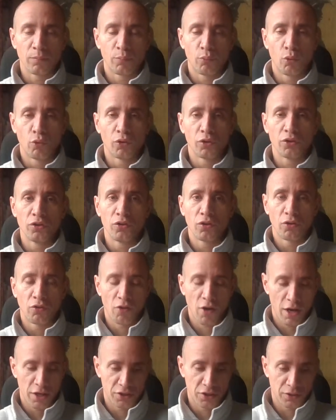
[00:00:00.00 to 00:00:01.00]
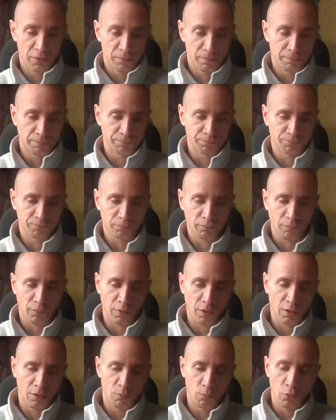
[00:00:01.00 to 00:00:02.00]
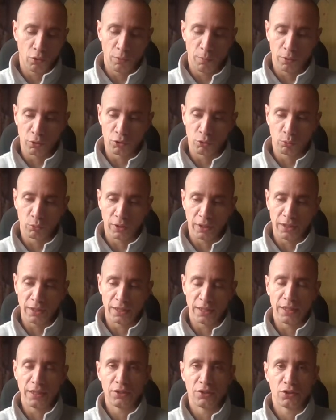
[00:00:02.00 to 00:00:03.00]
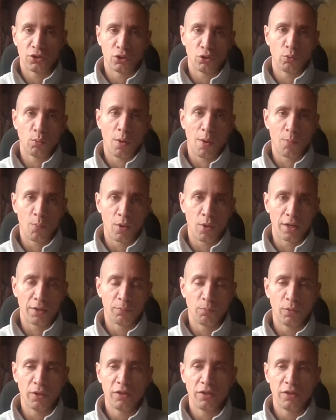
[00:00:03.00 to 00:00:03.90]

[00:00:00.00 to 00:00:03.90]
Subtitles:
Broaden your horizon. On the module DD211,